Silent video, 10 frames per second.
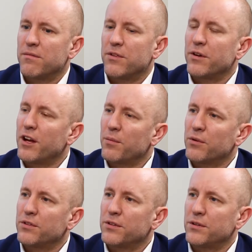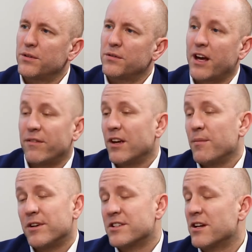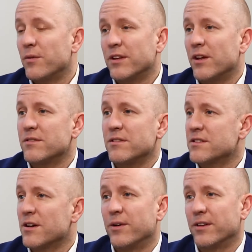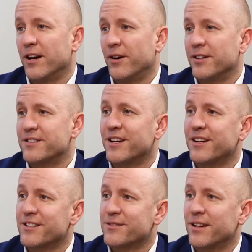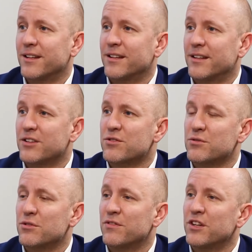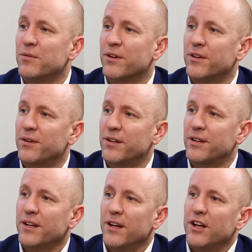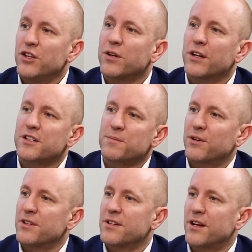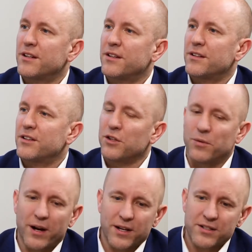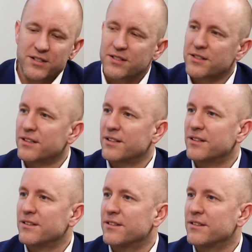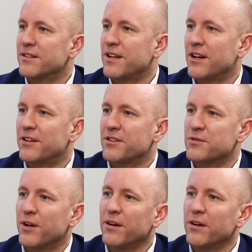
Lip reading: they're able to navigate, but it's not without its headaches, right? I think that's true of anywhere, though, and you can experience that in the U.S. and Canada as